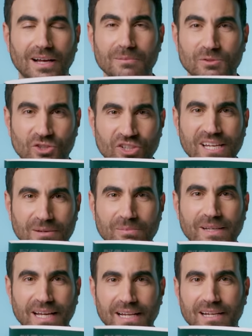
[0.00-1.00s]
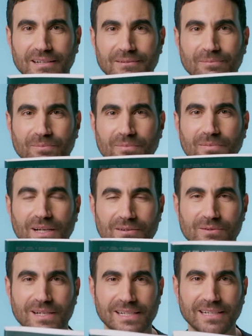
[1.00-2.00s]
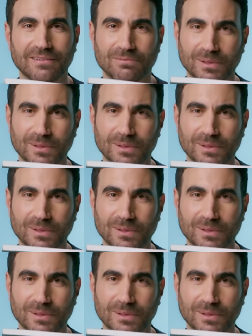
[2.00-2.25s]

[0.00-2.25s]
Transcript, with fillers: I'm shit at piano, but I really love